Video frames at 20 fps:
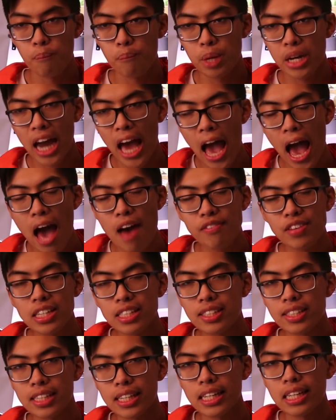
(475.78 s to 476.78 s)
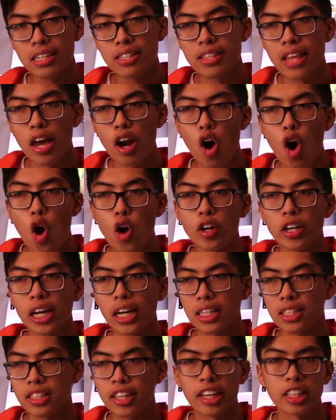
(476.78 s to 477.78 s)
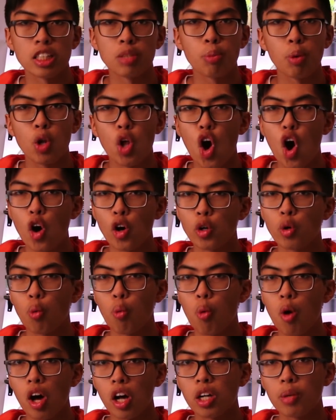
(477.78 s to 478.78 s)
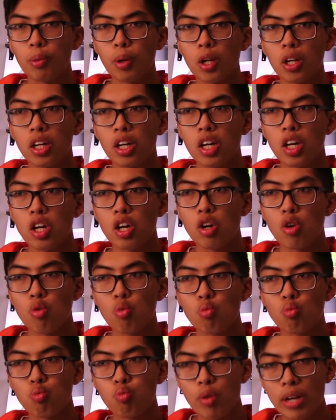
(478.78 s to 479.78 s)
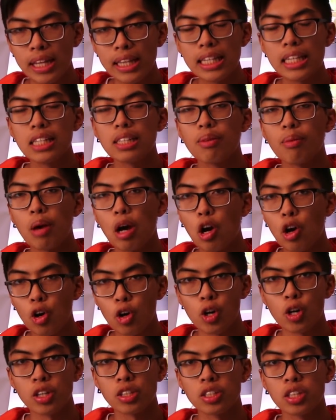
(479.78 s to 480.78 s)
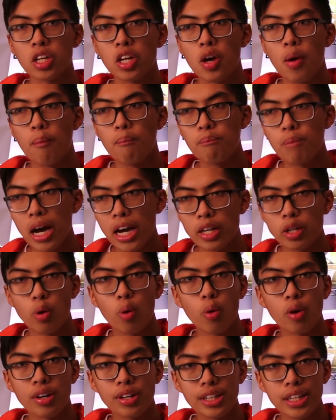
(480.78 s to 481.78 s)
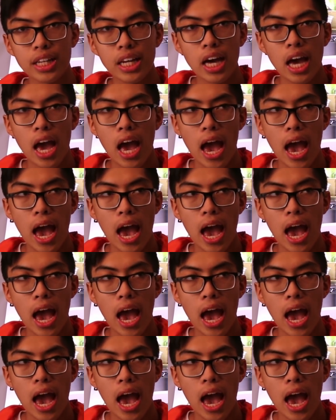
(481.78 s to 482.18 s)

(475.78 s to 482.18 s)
But having cities that aren't accessible, aren't walkable, really hurt minority